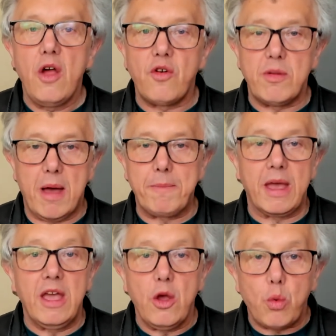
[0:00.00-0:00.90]

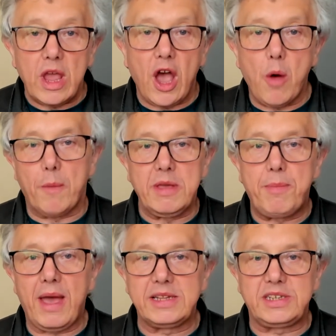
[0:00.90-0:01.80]
Remember, we are what we
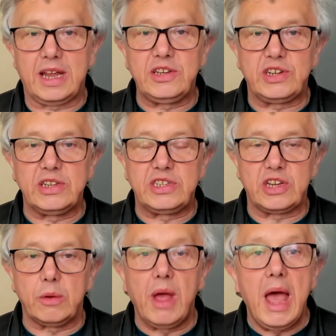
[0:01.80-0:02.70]
pay attention
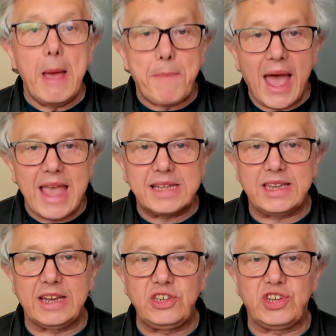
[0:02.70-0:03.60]
to. Pay
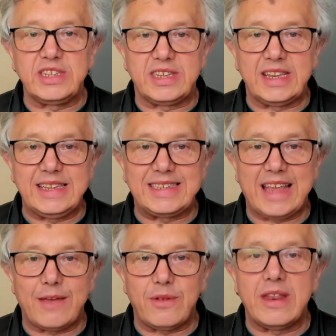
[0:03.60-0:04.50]
attention to these
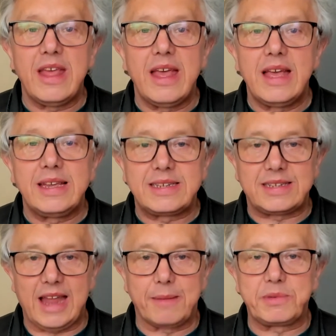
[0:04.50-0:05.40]
seven
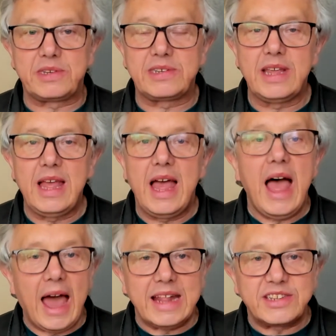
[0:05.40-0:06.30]
steps.
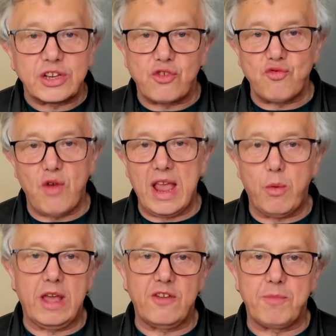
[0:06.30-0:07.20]
And it's a great
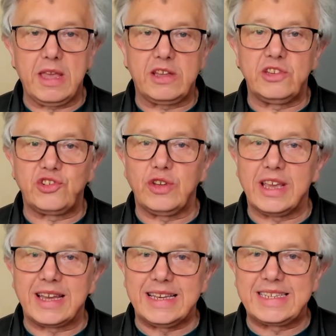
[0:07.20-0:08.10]
way of making sure you
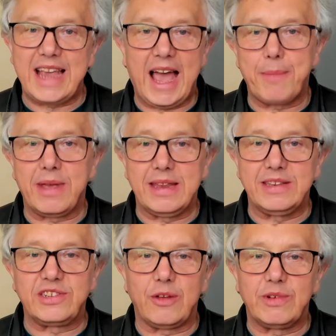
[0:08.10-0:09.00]
can tap
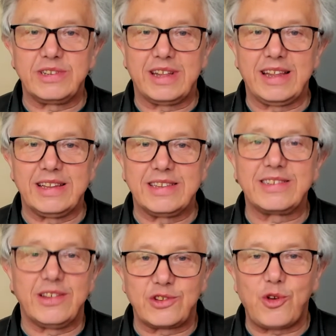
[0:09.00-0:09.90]
into your resilience
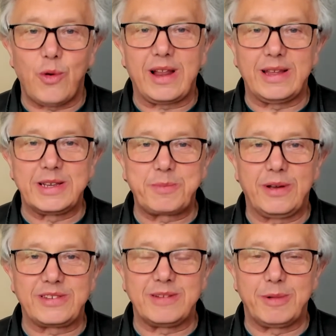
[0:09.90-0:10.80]
as quickly as
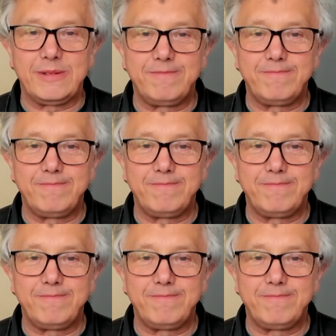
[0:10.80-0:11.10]
possible.